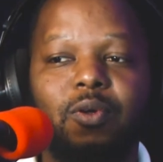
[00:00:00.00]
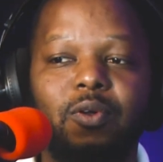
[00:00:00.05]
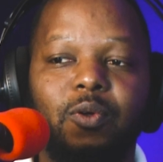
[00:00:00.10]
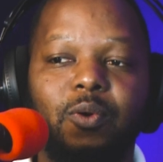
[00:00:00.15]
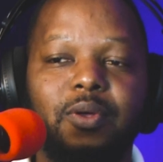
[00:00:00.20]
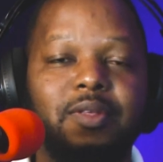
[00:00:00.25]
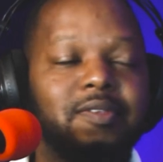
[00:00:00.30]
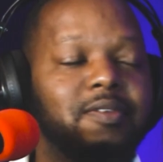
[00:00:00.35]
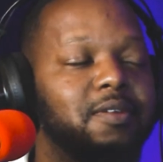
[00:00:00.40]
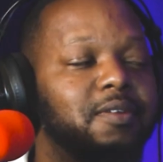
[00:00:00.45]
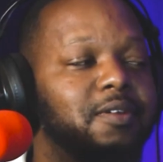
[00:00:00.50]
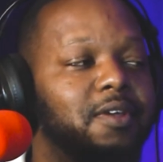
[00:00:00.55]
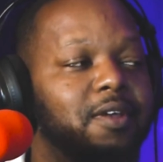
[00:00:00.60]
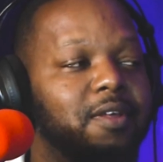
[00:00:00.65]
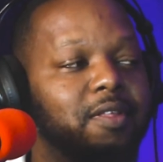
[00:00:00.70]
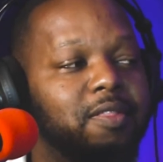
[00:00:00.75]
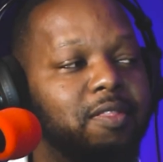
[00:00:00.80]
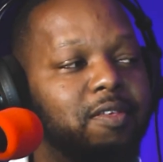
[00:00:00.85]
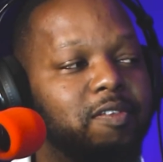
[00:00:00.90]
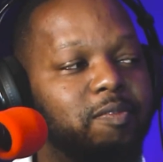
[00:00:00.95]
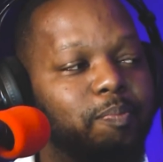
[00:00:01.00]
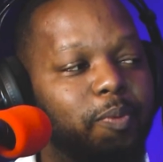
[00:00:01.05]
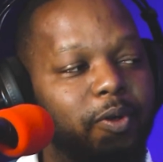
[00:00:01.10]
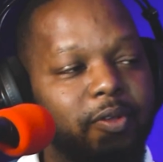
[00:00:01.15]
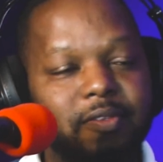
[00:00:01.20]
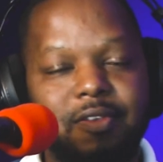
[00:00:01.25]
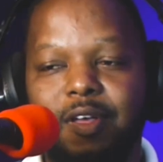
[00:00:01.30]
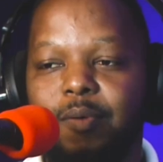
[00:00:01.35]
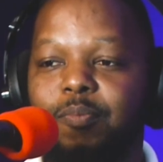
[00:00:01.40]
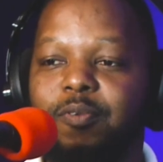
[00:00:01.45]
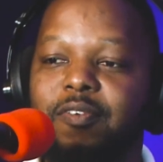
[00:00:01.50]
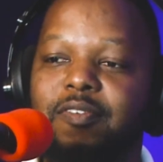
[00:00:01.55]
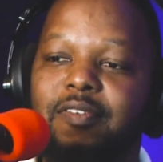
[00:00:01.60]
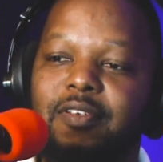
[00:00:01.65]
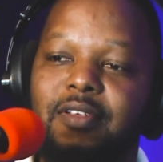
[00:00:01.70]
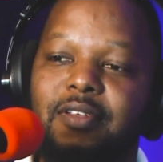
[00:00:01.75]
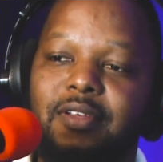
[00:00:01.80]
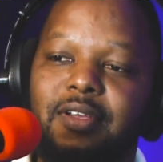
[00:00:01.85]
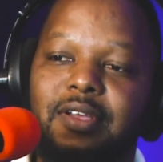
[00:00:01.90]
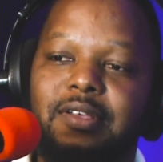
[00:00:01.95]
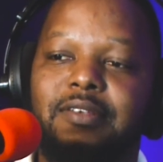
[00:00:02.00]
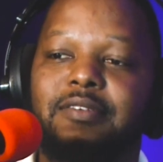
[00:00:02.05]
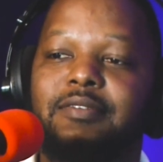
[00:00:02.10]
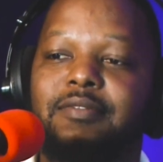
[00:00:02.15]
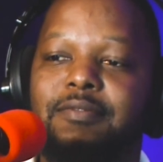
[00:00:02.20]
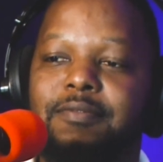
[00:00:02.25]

anointed this past couple of Sundays.